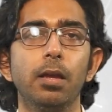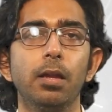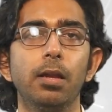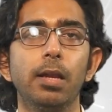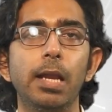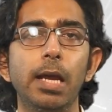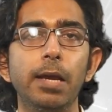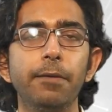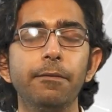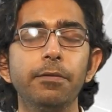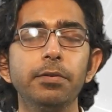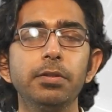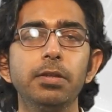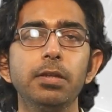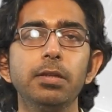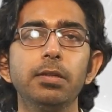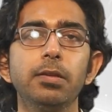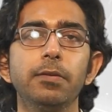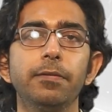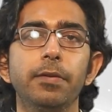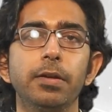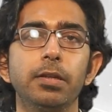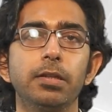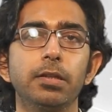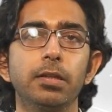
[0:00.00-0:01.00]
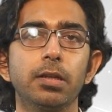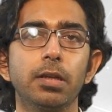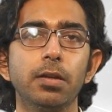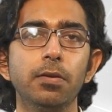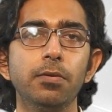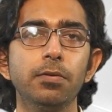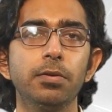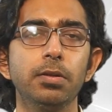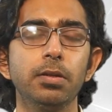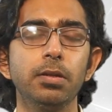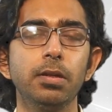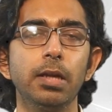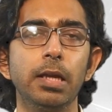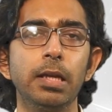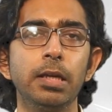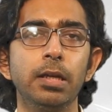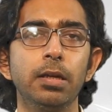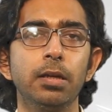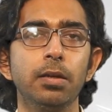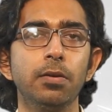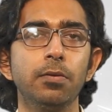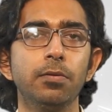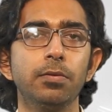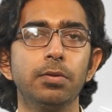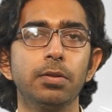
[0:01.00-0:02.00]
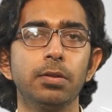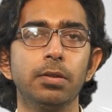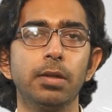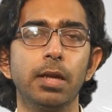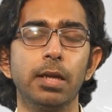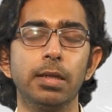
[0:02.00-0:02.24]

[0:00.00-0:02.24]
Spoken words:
Languages of exclusion, inclusion,